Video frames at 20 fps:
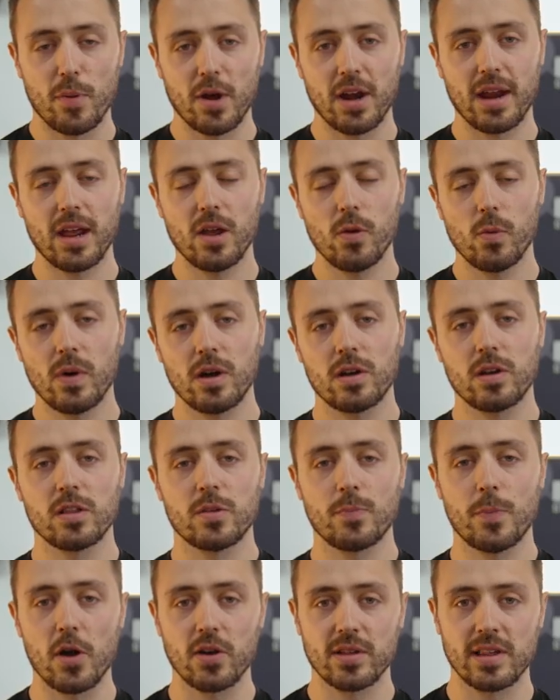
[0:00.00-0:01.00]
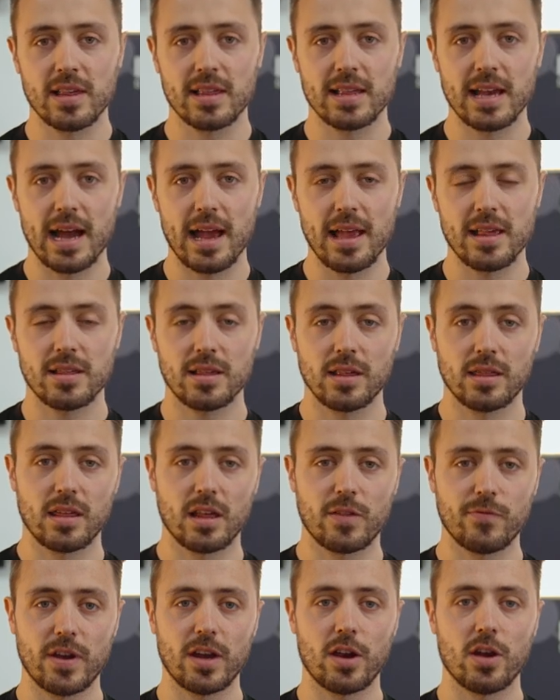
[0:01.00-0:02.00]
everybody, welcome to Boxing Science.
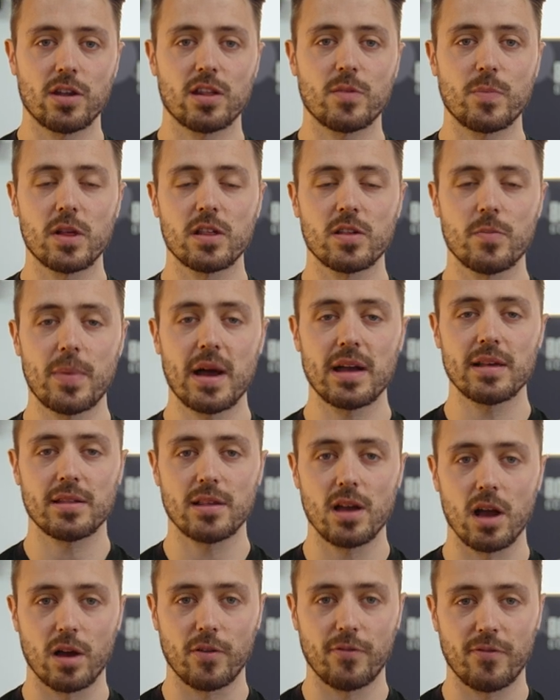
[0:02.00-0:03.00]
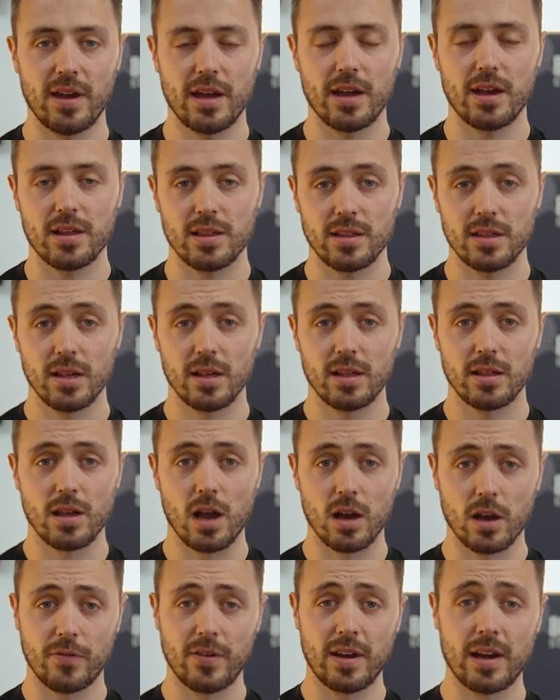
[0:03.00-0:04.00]
This video is sponsored by Saga Fitness.
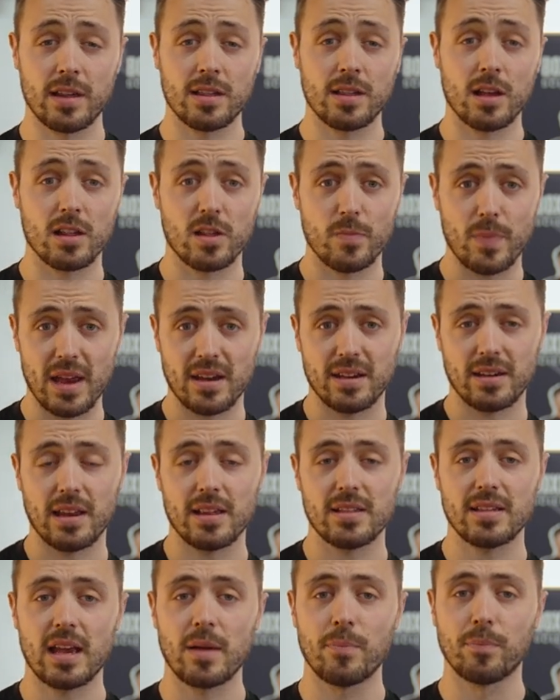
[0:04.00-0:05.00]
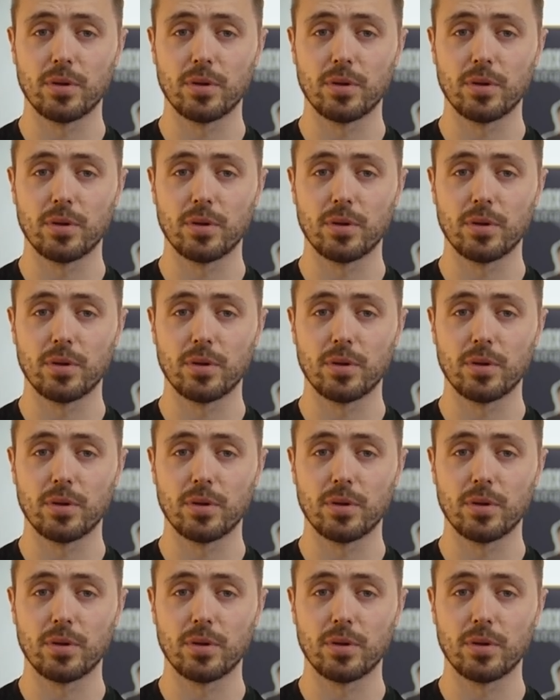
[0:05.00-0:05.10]
Saga Fitness are specialists in